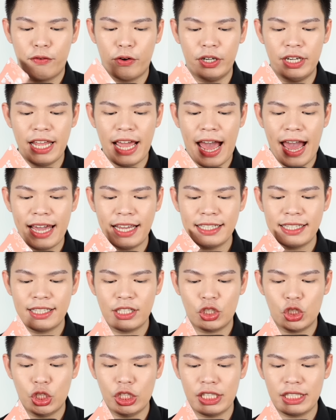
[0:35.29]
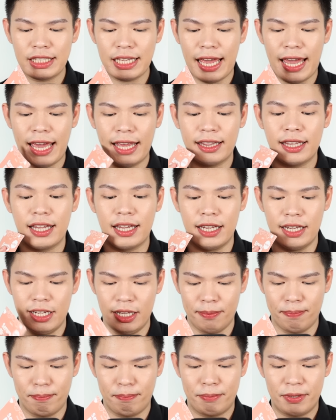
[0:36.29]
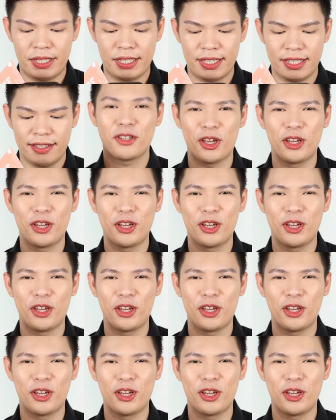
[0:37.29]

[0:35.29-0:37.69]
for the eyes, cheeks, and lips.